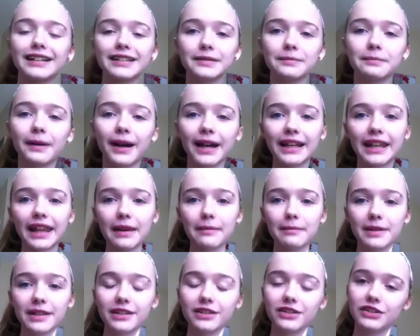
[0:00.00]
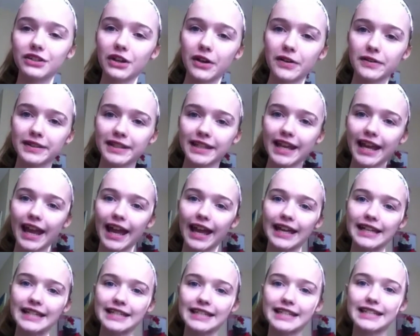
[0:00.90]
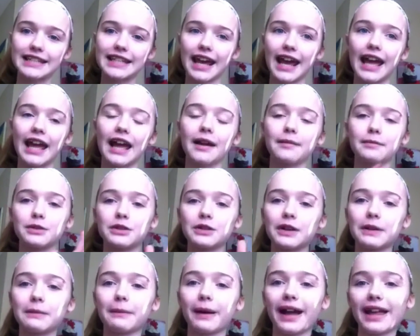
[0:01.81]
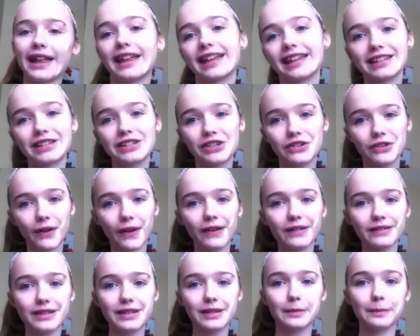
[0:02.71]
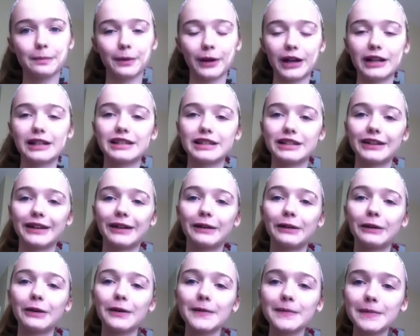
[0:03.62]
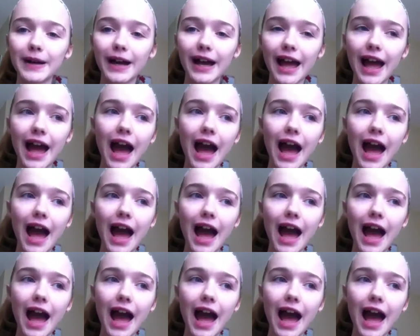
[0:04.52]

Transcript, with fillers: guys, my name is Josie and today I'm doing my intro to booktube.